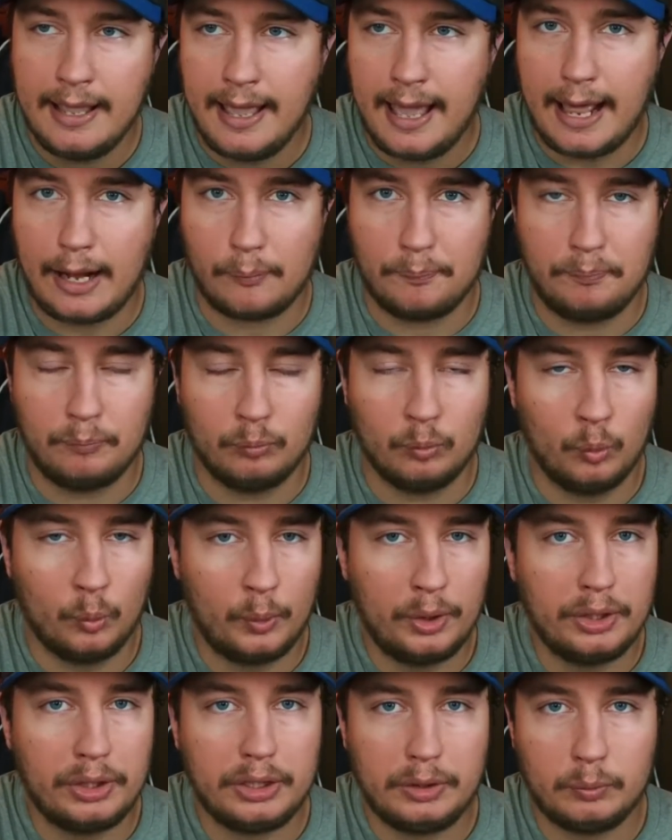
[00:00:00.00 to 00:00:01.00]
had a
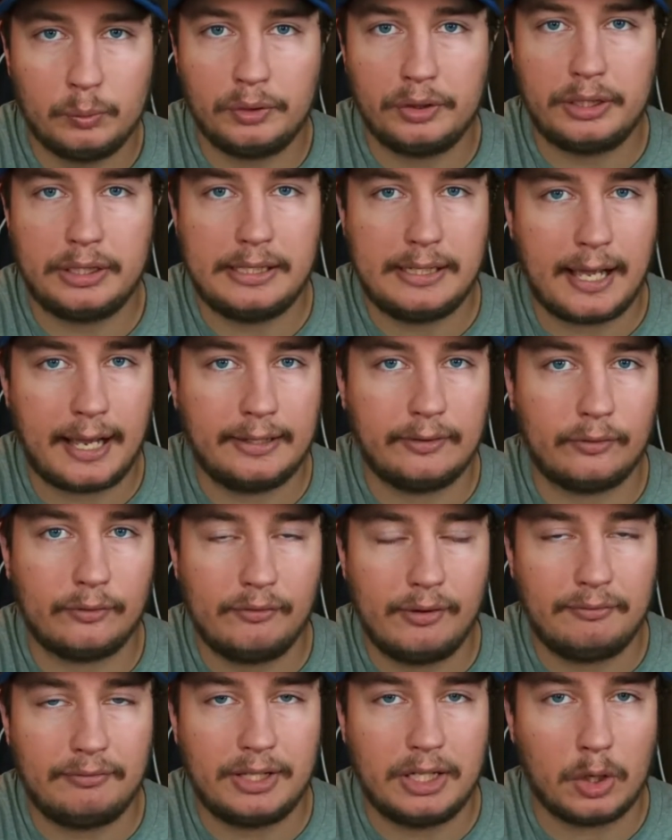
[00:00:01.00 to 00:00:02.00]
really, really nice
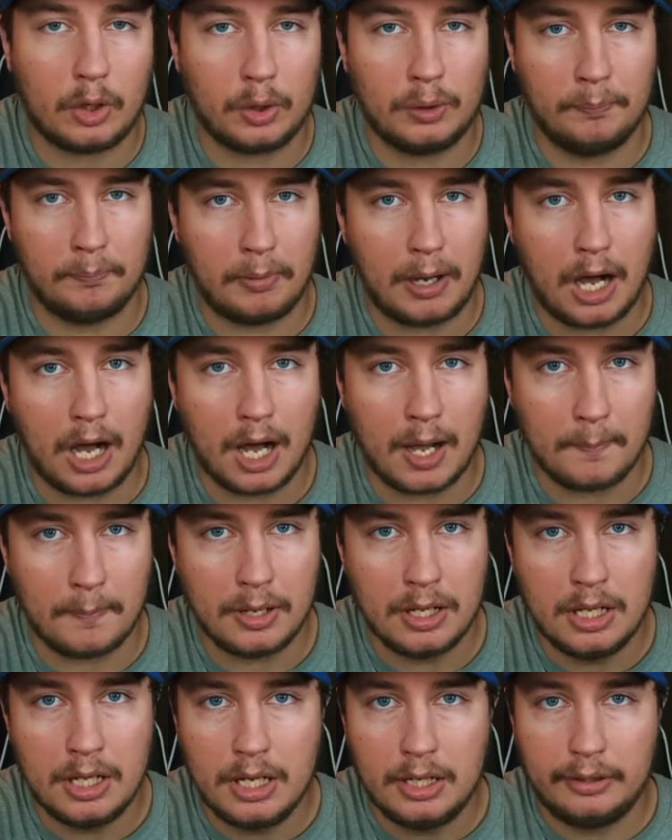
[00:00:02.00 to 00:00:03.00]
50-yard bomb